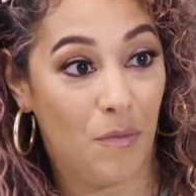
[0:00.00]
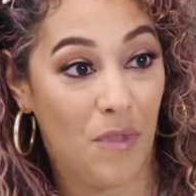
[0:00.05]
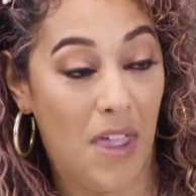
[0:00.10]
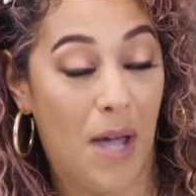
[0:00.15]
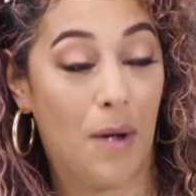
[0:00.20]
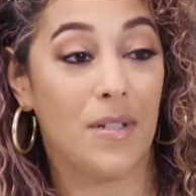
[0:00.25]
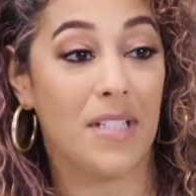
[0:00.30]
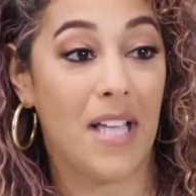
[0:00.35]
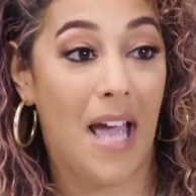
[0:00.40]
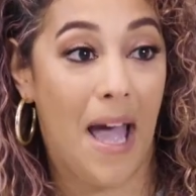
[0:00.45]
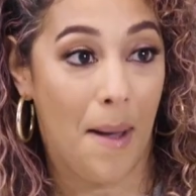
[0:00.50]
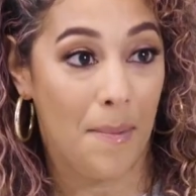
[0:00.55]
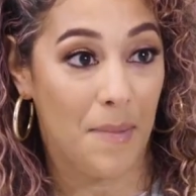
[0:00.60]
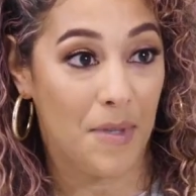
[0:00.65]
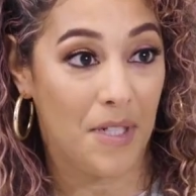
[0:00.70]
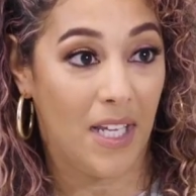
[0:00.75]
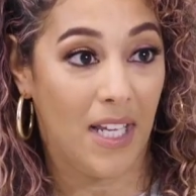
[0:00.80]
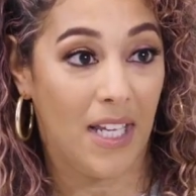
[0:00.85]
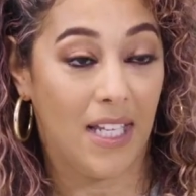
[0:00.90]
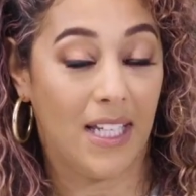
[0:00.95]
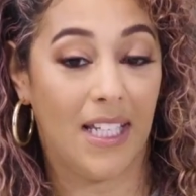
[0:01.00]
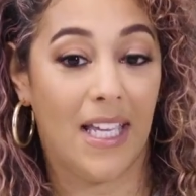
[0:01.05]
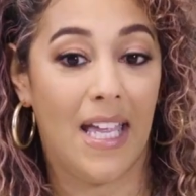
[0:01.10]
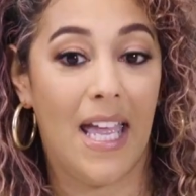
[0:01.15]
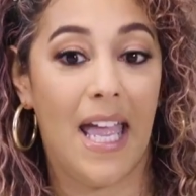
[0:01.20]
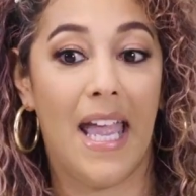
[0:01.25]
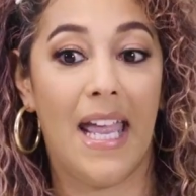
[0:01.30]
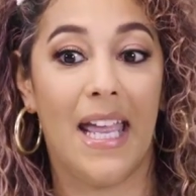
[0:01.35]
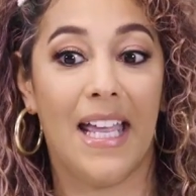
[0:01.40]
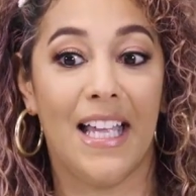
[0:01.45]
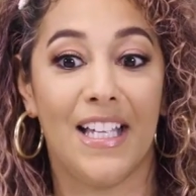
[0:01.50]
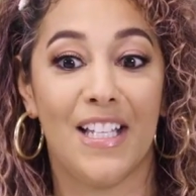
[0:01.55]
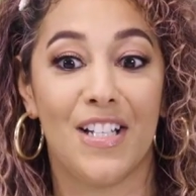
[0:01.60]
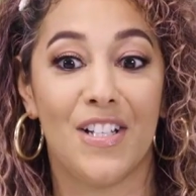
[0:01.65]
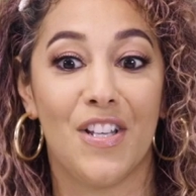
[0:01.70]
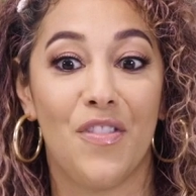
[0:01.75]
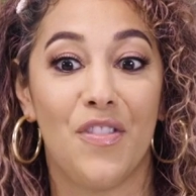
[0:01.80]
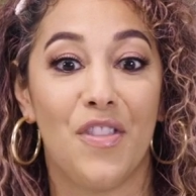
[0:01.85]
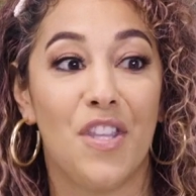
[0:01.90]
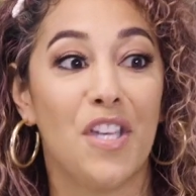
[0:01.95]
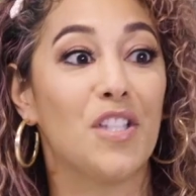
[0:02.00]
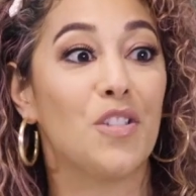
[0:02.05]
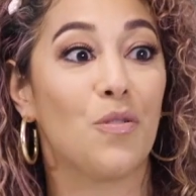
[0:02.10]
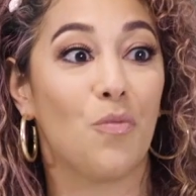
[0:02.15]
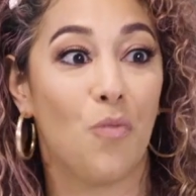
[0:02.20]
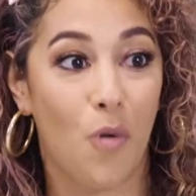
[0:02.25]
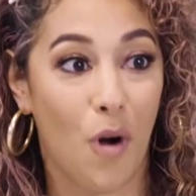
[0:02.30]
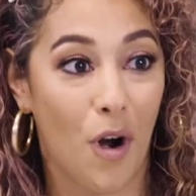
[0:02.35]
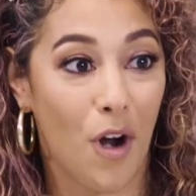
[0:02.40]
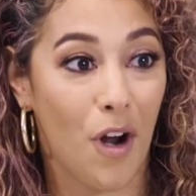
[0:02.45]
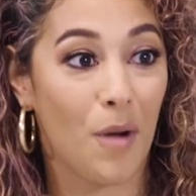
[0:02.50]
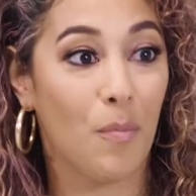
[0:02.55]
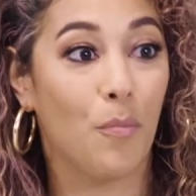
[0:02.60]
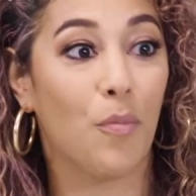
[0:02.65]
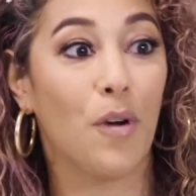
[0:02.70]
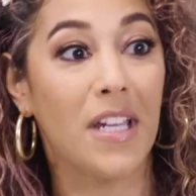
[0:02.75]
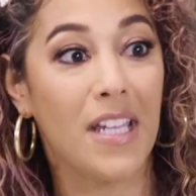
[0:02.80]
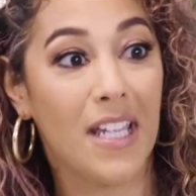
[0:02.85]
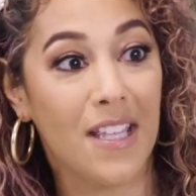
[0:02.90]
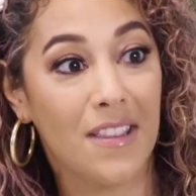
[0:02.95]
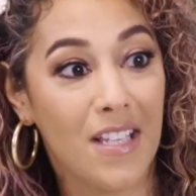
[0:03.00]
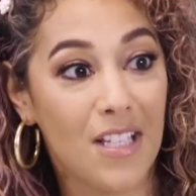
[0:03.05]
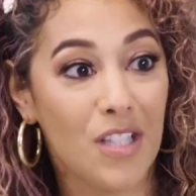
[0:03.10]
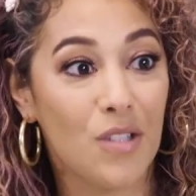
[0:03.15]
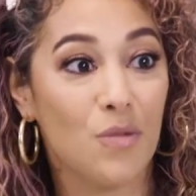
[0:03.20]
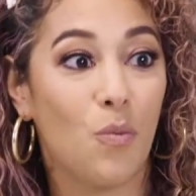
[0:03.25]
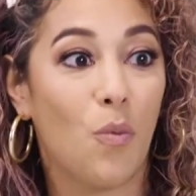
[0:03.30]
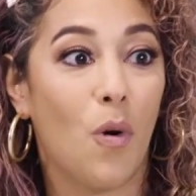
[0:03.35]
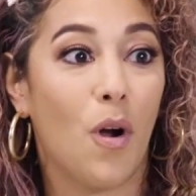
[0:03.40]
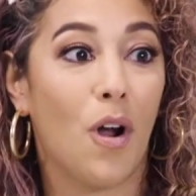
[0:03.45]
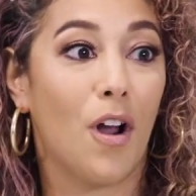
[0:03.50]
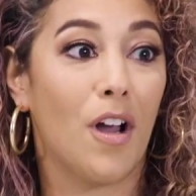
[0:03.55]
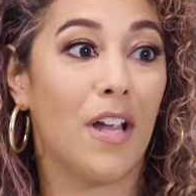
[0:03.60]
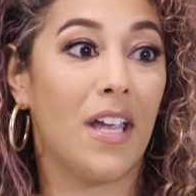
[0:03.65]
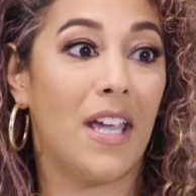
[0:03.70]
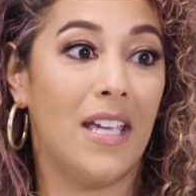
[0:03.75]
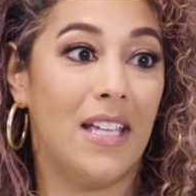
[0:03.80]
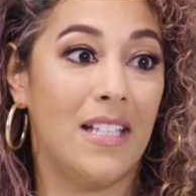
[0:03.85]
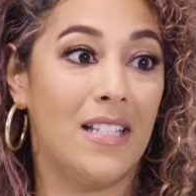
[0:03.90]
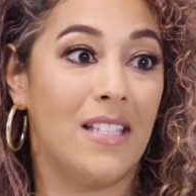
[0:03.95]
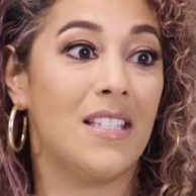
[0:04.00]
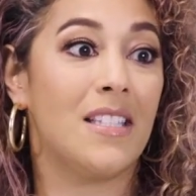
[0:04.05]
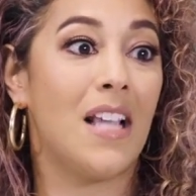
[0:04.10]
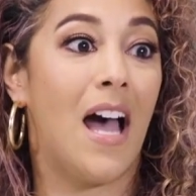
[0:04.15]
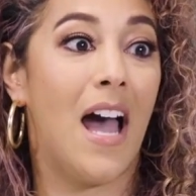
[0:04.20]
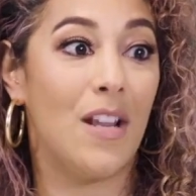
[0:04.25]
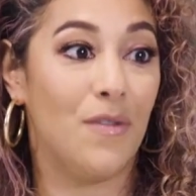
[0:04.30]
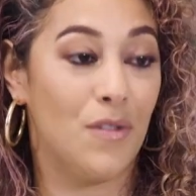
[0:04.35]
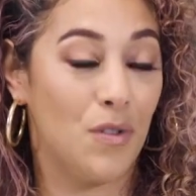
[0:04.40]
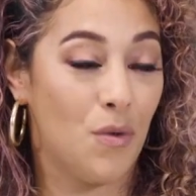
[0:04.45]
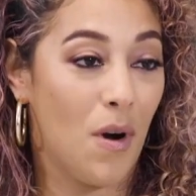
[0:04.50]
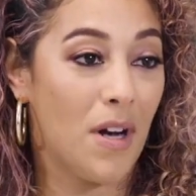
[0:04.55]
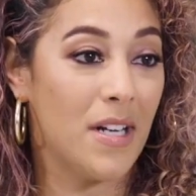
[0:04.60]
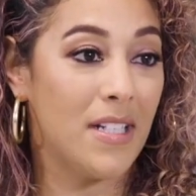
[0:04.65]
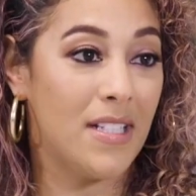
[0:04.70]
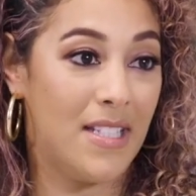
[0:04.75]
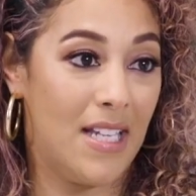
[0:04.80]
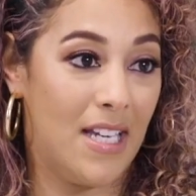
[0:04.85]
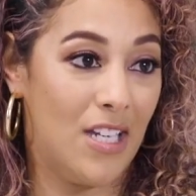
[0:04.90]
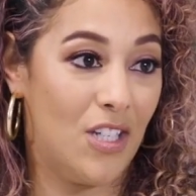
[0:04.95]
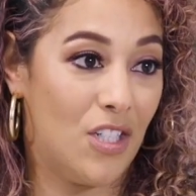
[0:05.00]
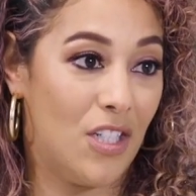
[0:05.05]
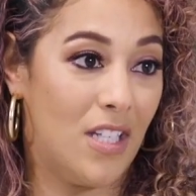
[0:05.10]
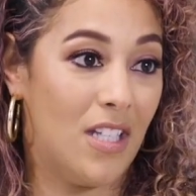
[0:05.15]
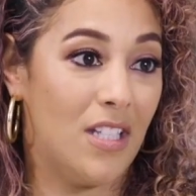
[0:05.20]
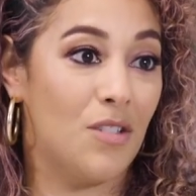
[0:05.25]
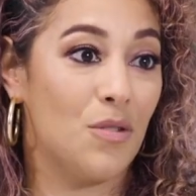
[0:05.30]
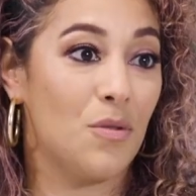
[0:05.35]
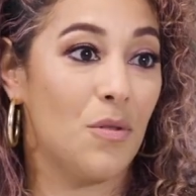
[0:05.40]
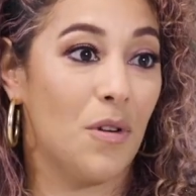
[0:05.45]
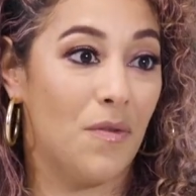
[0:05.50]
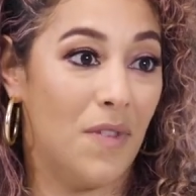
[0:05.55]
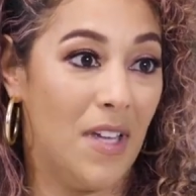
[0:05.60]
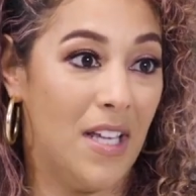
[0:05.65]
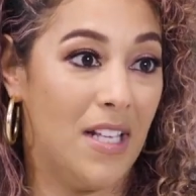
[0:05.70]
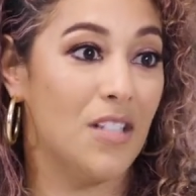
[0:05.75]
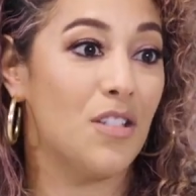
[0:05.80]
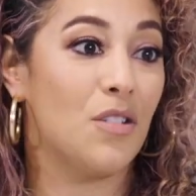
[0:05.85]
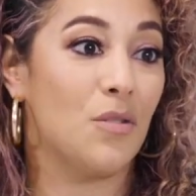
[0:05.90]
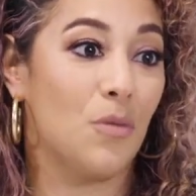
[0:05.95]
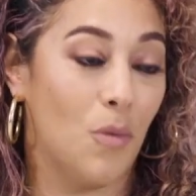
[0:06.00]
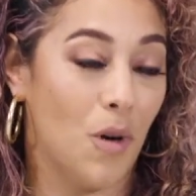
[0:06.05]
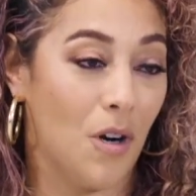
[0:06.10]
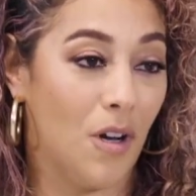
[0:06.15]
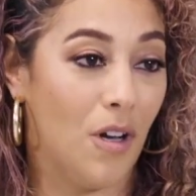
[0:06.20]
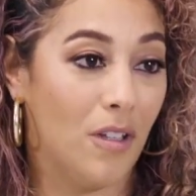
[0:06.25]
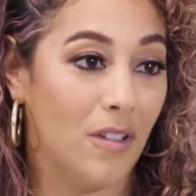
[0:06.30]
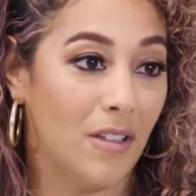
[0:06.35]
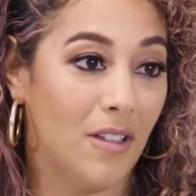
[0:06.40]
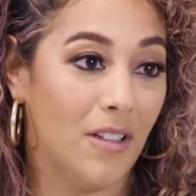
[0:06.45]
That was happening, and this work, bringing this work inside of an organization sort of into the world.